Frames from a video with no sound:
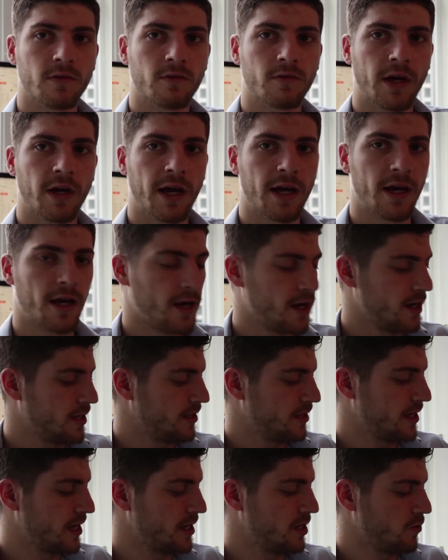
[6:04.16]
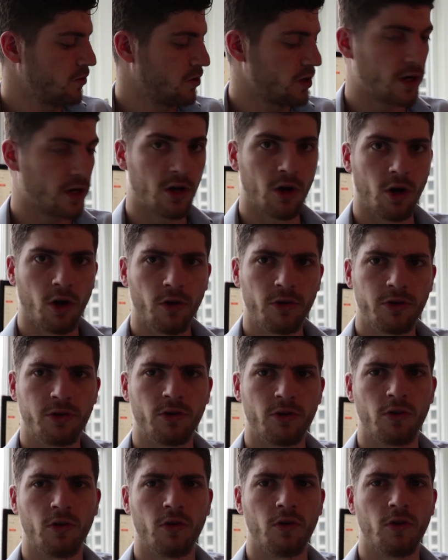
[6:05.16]
Okay, then you want to go
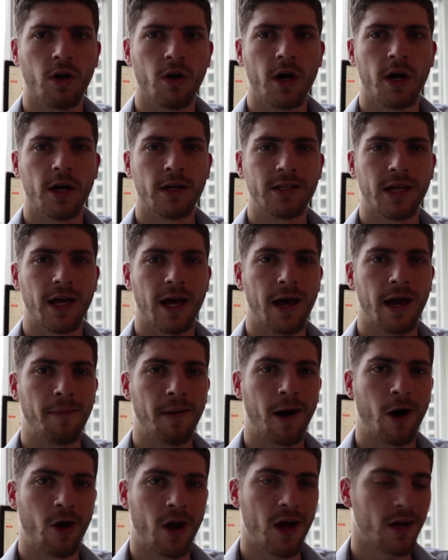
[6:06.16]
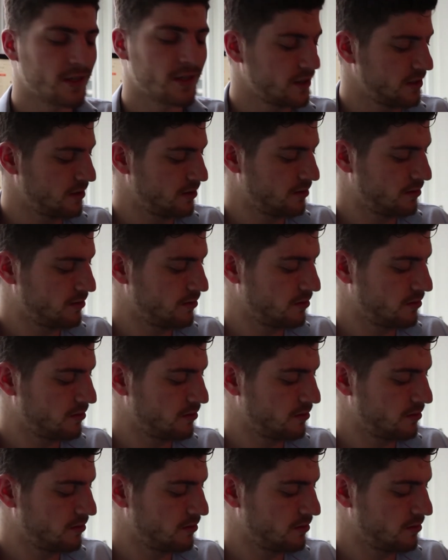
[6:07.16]
through the About Us,